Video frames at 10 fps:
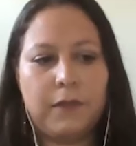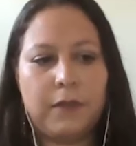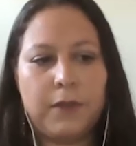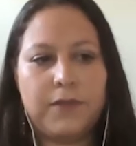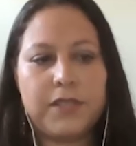
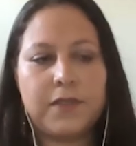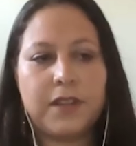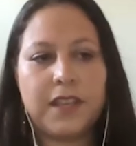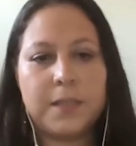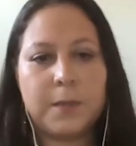
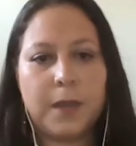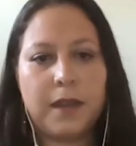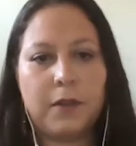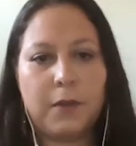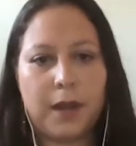definitely
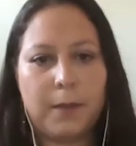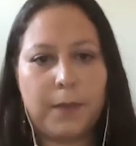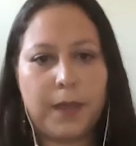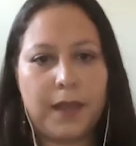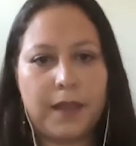expanded quite a
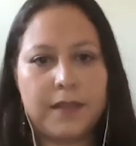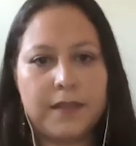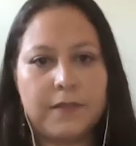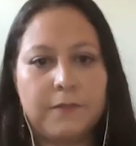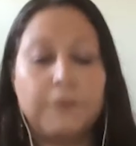bit
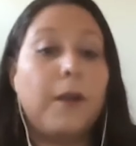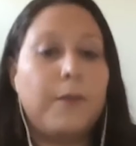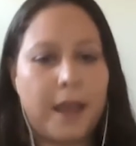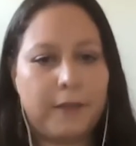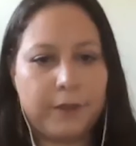from
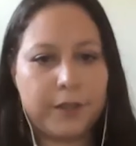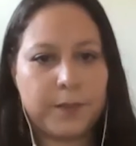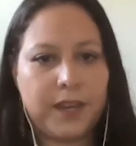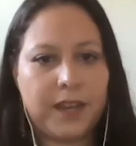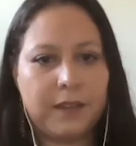that first
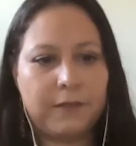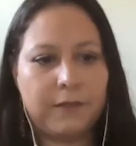meeting, from